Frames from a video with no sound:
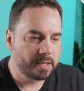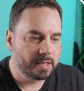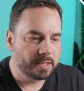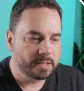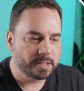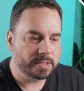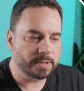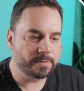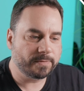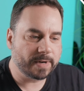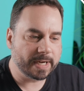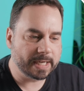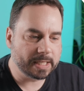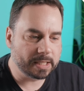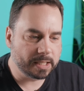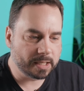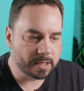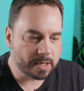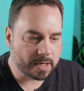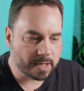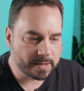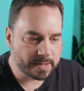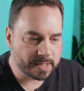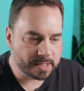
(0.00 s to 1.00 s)
So if I
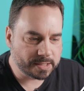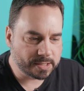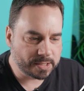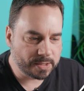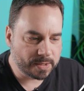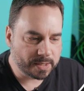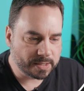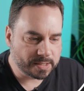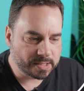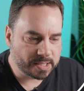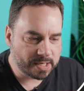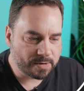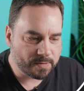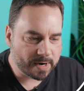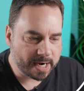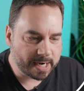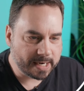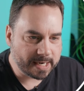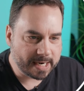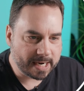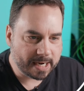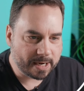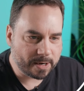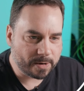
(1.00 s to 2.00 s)
click on this, you can see
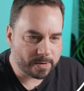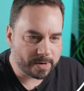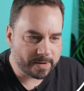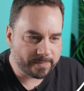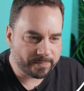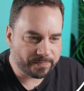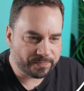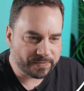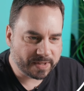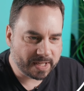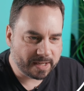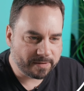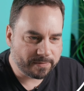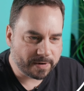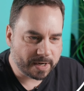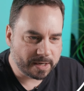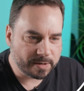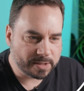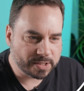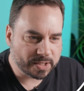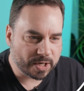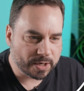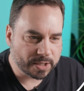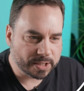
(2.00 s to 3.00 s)
right now, if
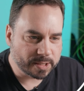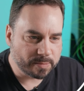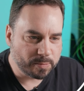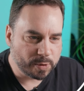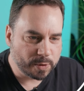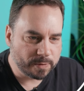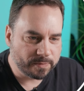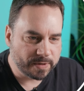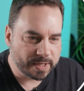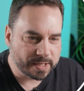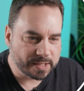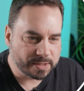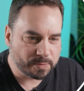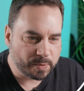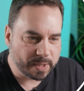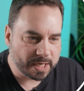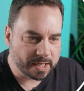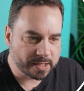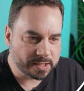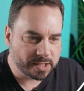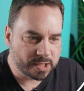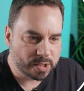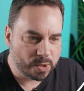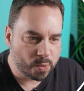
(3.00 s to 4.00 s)
I start to move this, we
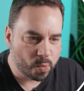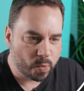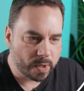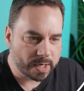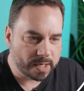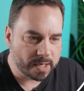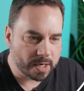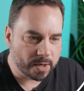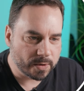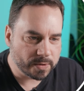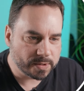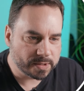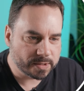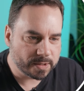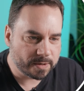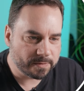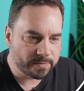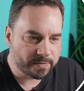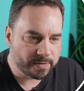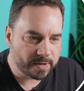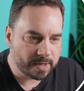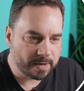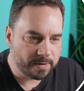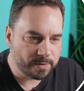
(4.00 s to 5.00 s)
get two windows. So
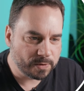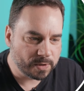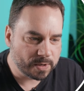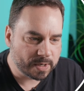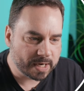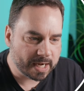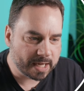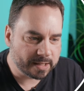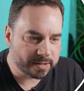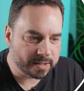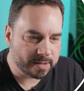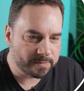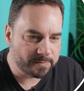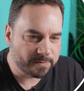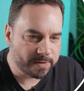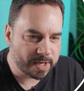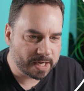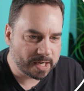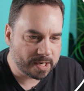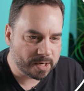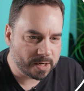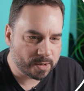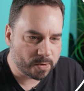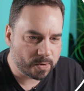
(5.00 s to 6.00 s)
if you look at the
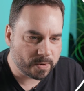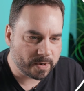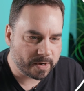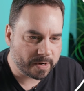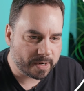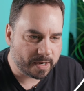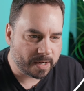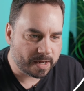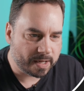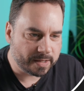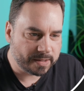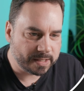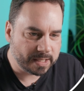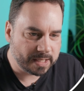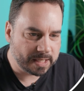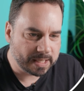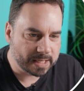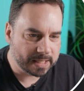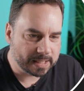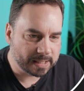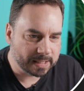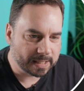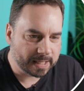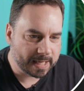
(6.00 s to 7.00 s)
video on
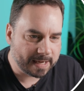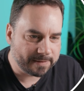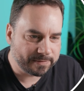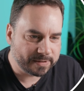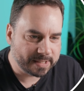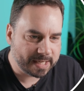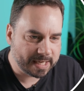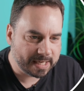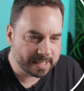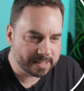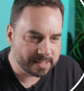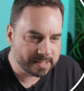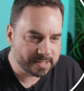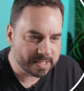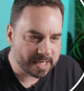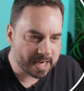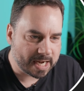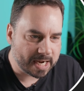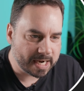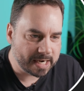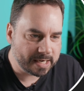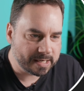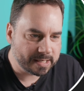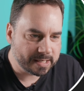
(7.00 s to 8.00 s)
the left-hand
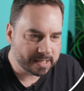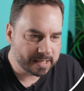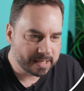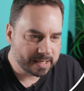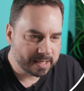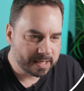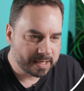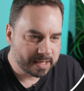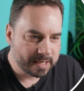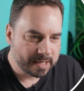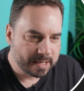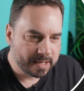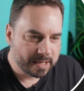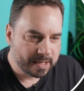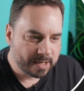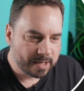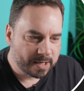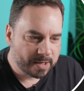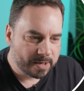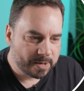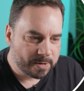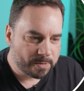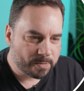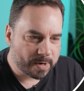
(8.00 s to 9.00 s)
side,
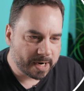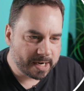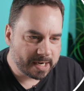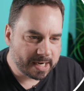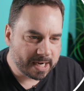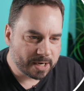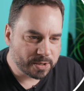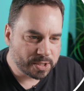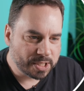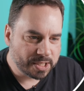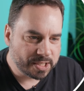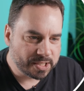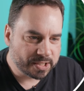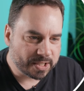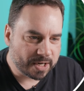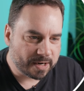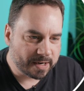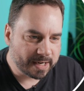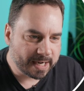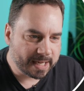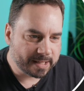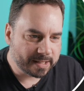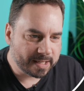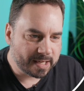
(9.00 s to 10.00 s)
right now she's
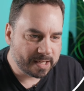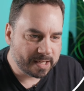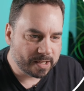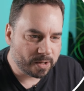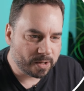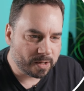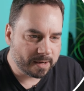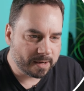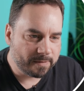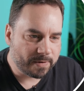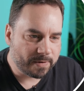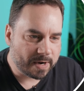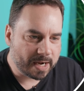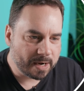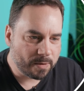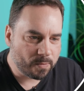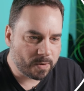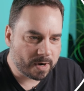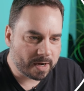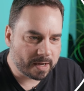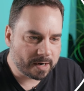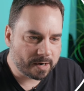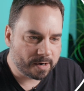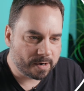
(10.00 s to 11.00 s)
starting at the hill. If I
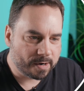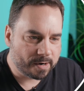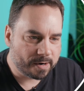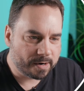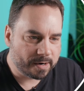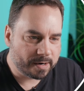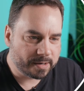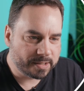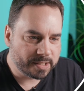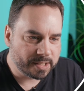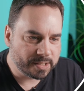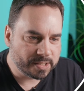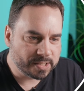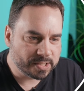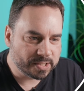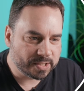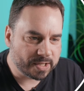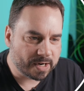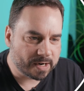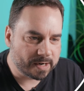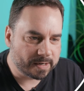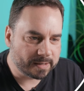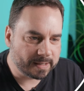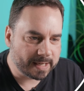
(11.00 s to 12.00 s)
want her to
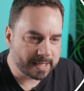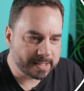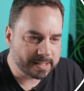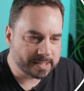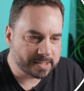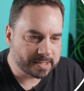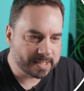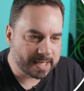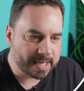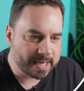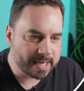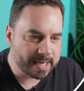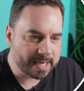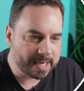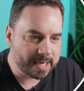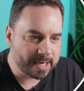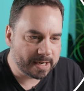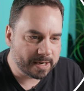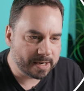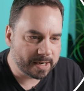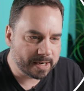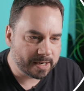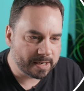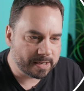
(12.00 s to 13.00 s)
start, let's
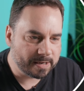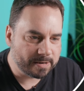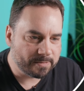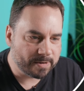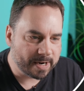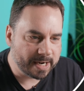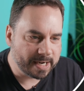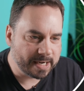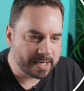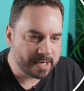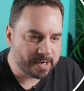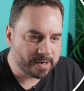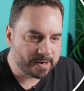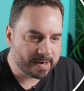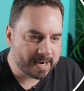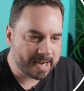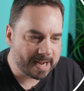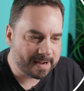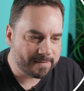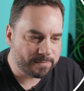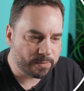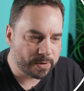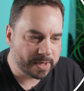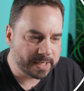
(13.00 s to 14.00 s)
say right here,
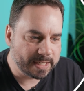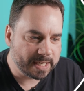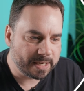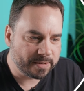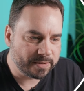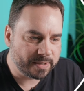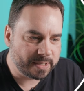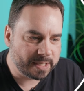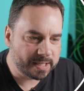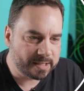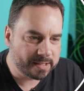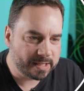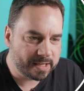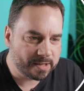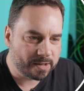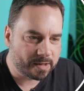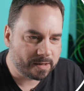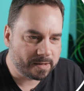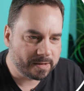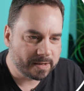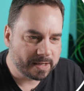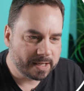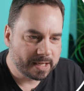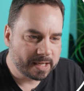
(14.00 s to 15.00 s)
halfway down the
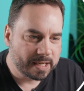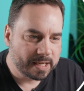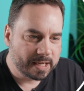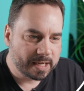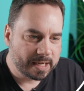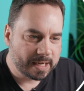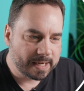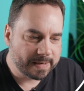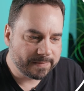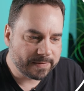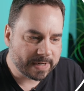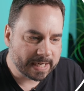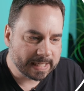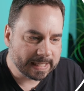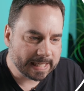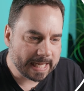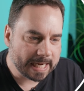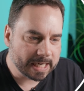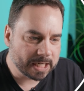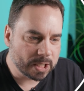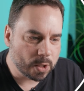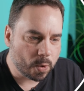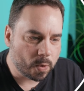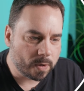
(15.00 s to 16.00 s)
hill, if I
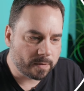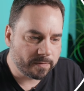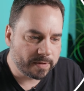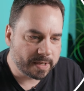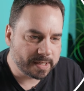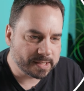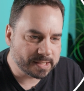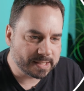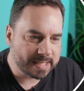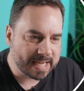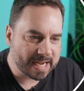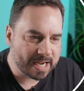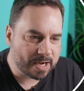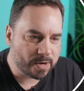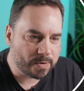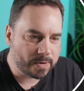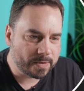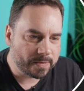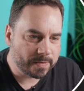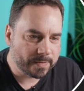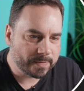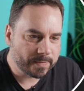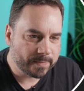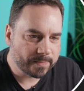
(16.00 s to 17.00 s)
let go of this
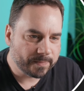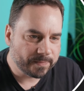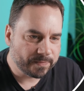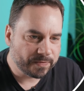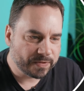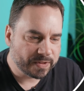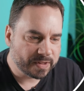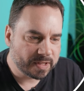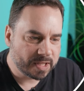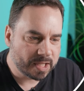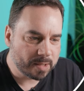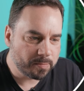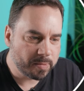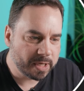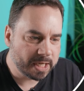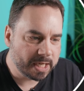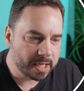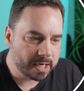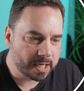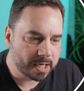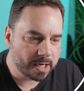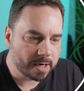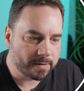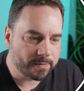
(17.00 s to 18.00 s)
now, the
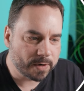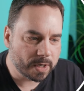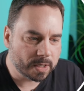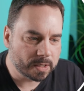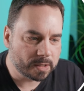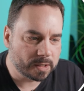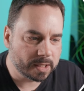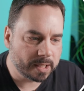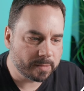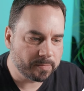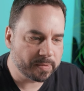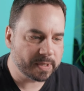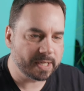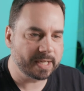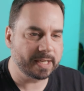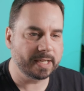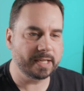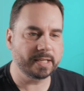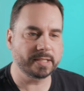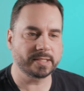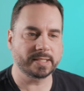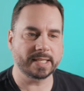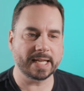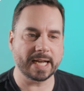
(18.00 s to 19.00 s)
beginning of our clip
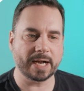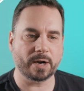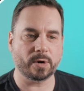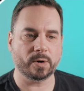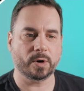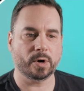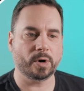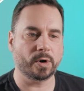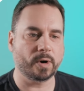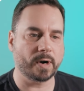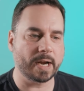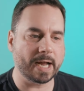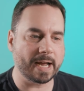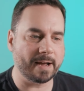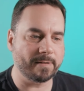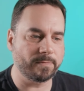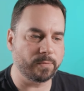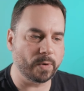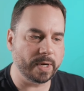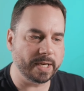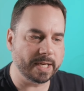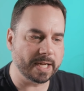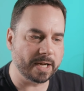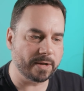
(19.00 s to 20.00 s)
is now her
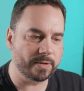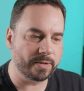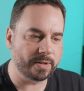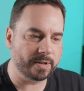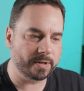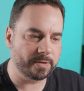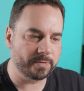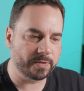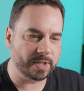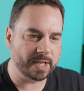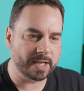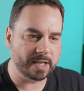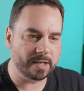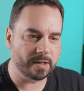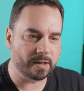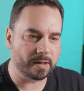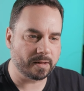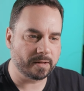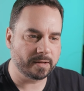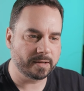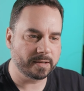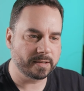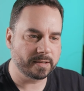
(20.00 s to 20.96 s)
halfway down the hill.